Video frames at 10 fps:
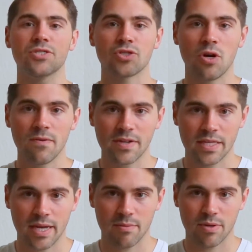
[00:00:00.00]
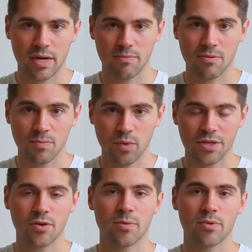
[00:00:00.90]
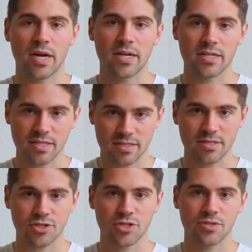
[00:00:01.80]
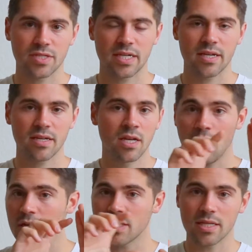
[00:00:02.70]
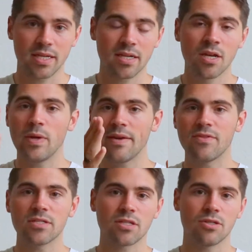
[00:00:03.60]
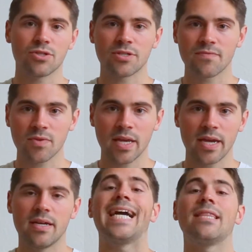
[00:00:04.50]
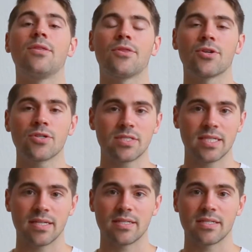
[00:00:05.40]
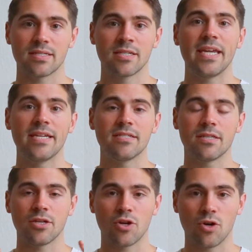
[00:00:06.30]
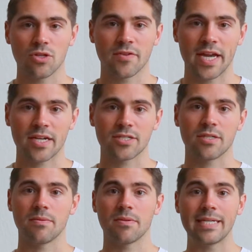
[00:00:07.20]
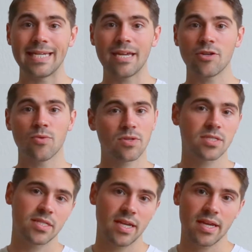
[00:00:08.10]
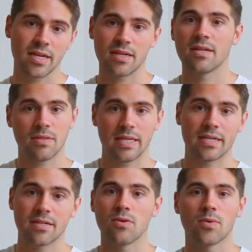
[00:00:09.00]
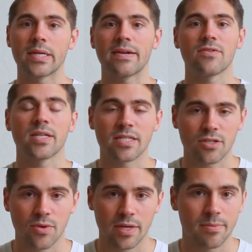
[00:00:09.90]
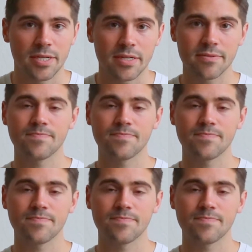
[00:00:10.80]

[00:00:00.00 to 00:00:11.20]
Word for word: solving that problem with your product, it's introducing it. Luckily, we have the solution for that. And the third sentence is the call to action. Get yours today link or whatever that's going to be.